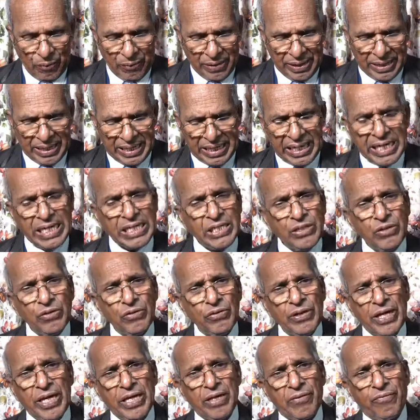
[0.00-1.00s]
we need to
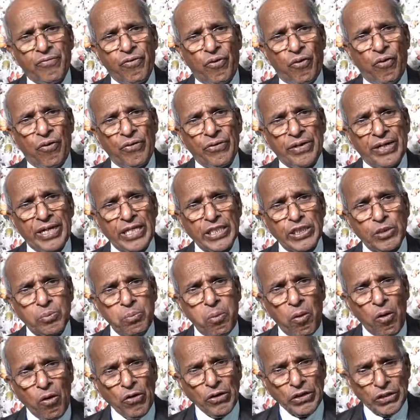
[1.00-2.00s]
therefore
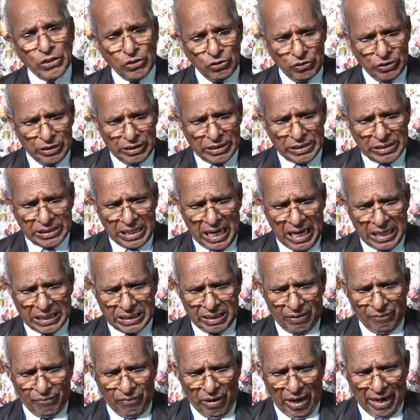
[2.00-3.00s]
respond to this
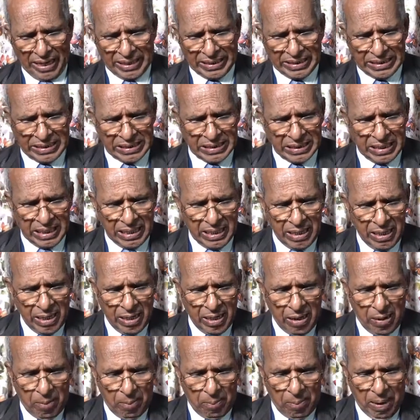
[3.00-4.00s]
sacrifice
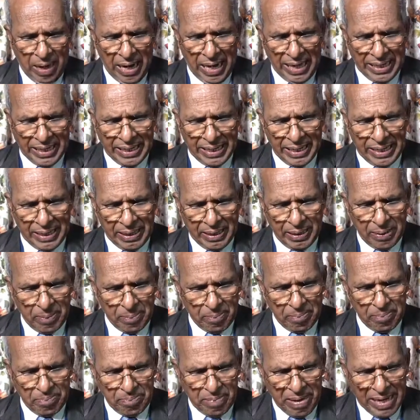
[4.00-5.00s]
by
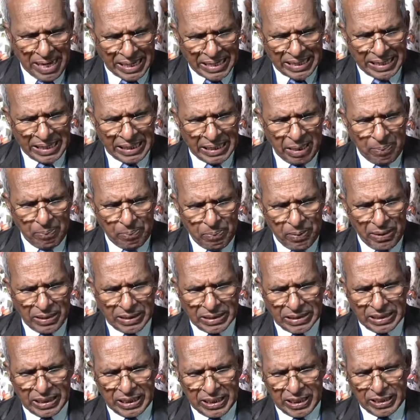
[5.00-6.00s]
making a
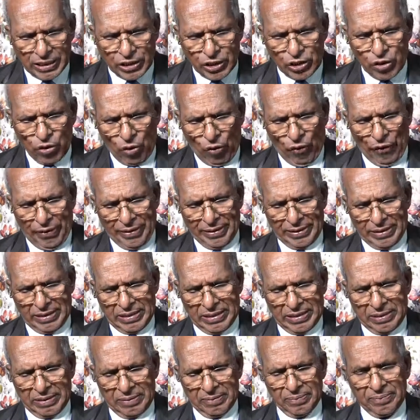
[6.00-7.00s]
personal
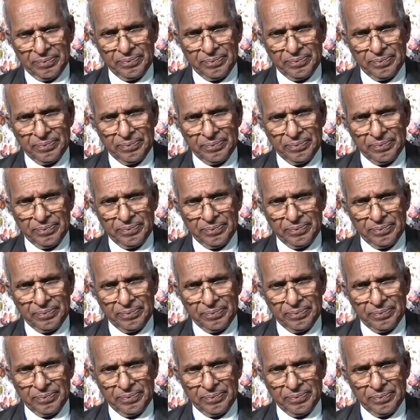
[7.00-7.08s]
choice.